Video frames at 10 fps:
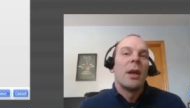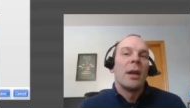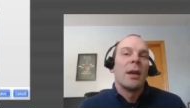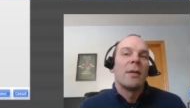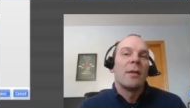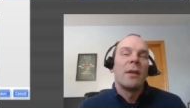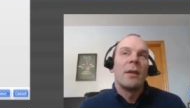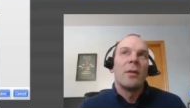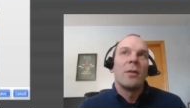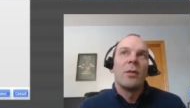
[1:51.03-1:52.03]
and send
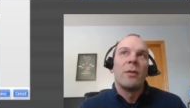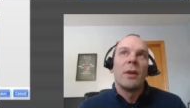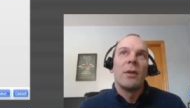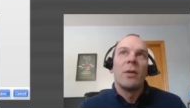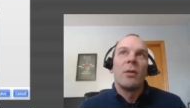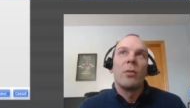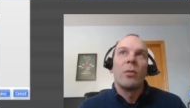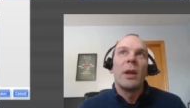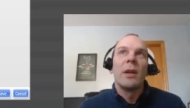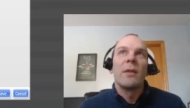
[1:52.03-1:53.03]
it out to a vendor
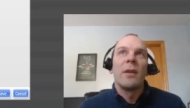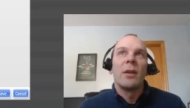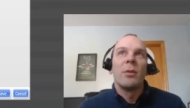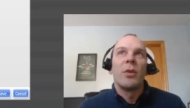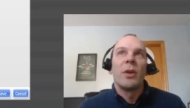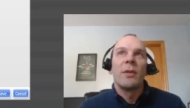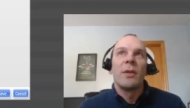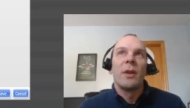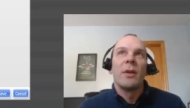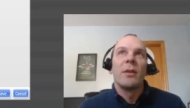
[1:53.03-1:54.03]
right inside your point of
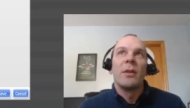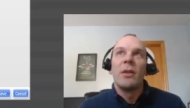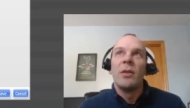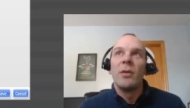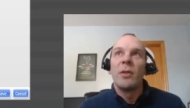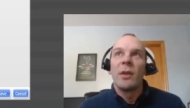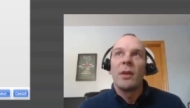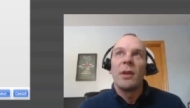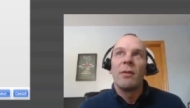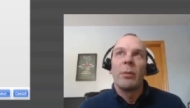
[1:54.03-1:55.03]
sale
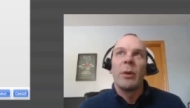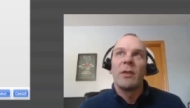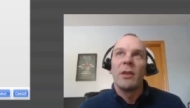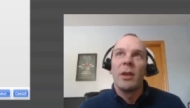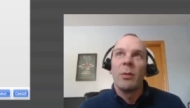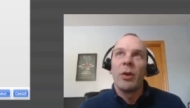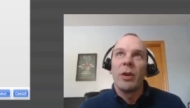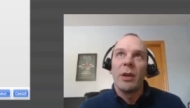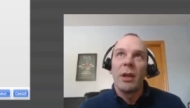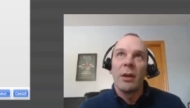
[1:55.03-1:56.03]
using the information that you put
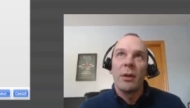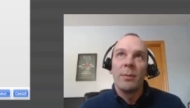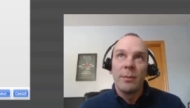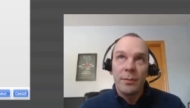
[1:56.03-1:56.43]
in here.